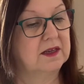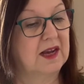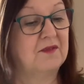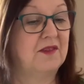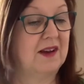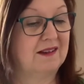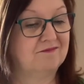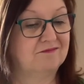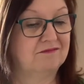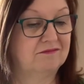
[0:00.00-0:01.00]
I
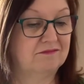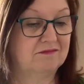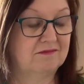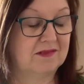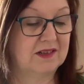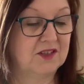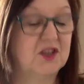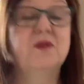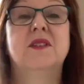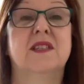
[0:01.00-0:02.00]

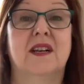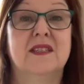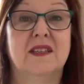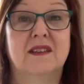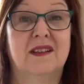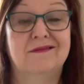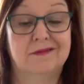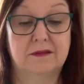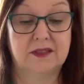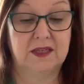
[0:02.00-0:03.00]
chose a size that
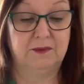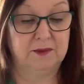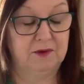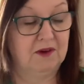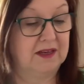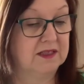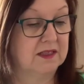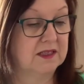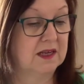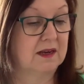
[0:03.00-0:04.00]
seemed to be right
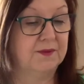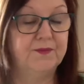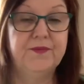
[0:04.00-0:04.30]
at the time.